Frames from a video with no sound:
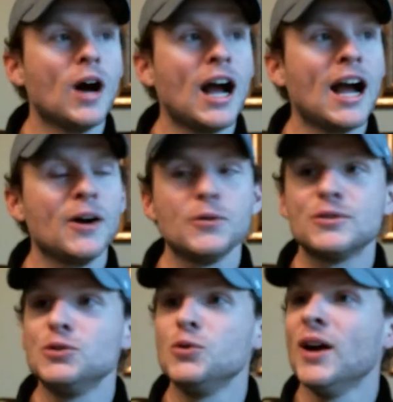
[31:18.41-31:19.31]
how
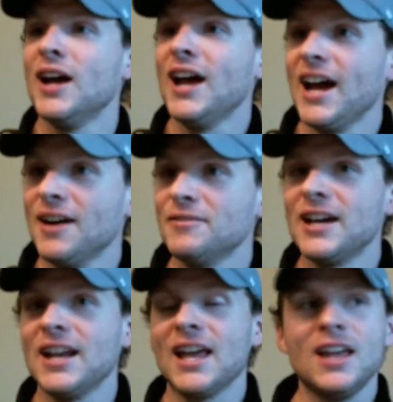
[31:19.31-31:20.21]
to have
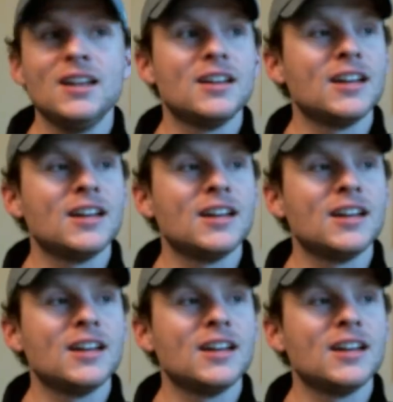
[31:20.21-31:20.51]
that end.